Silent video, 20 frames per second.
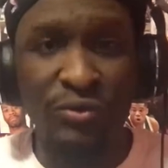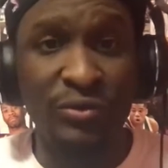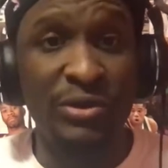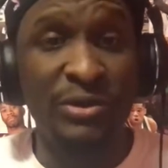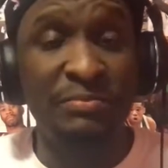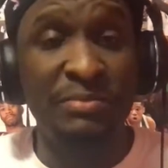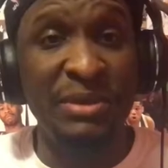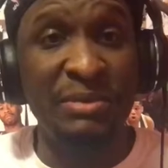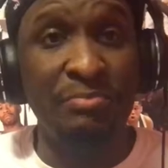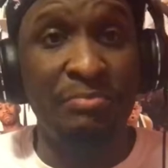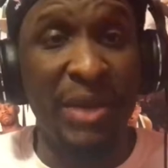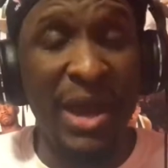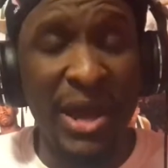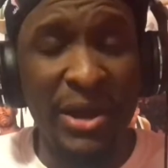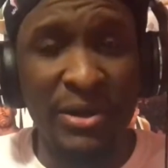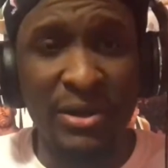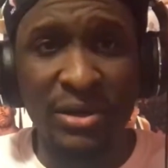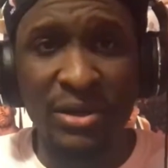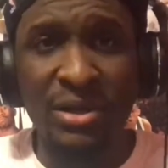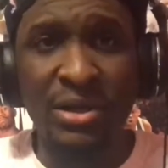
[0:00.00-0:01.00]
which would be
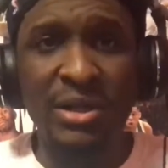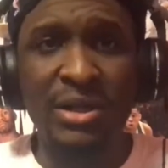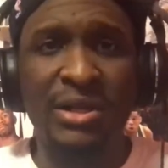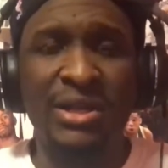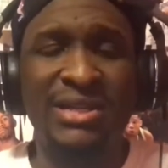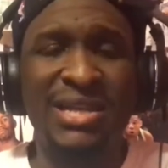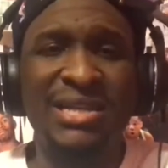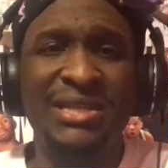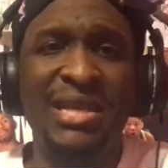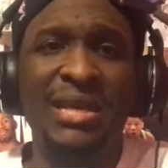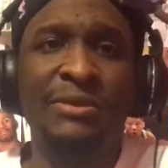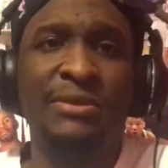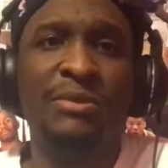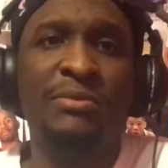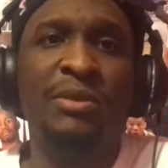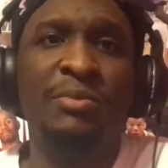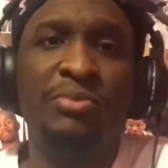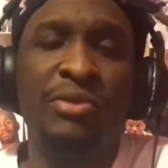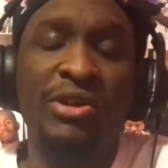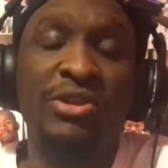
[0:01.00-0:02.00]
better because that takes
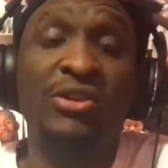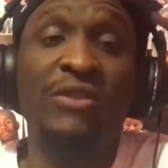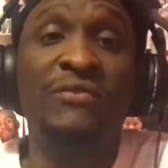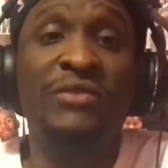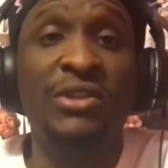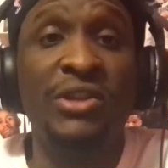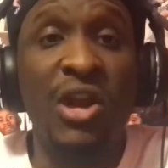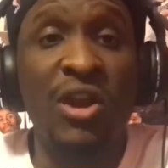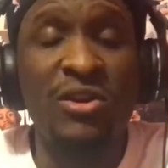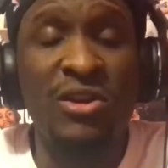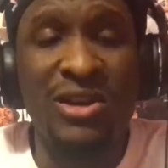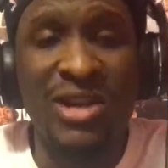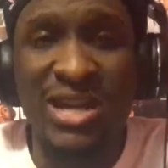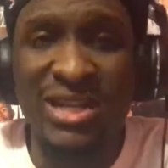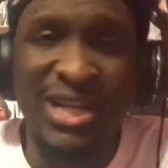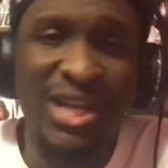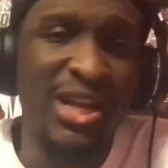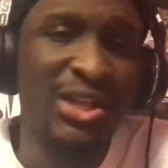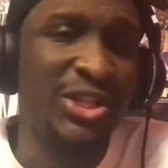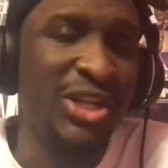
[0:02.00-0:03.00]
some of the pressure off the younger guys
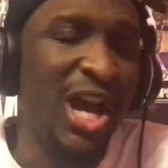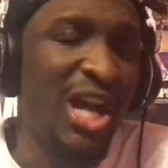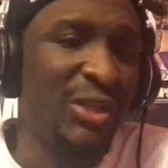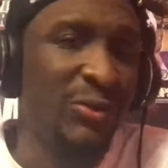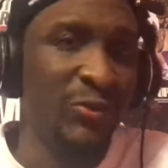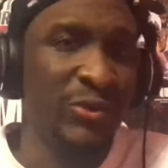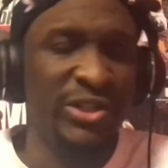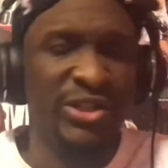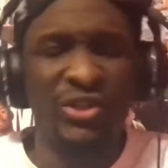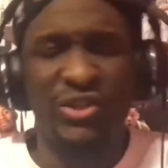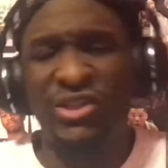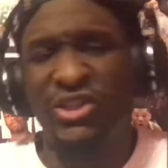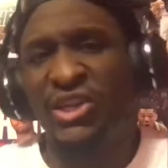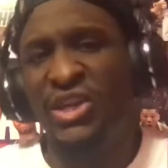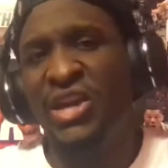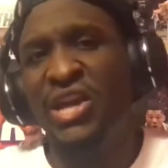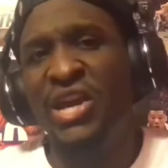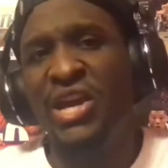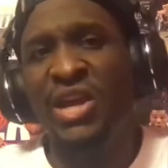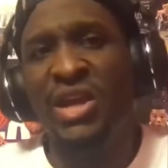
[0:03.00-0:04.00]
like a Josh
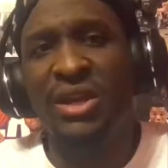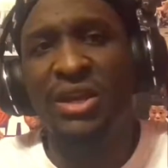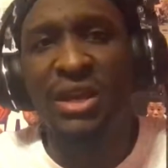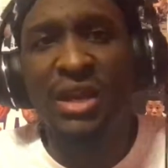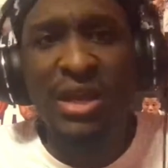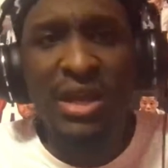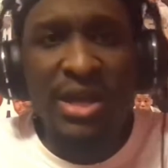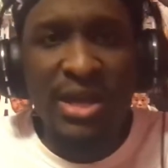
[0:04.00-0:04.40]
Richardson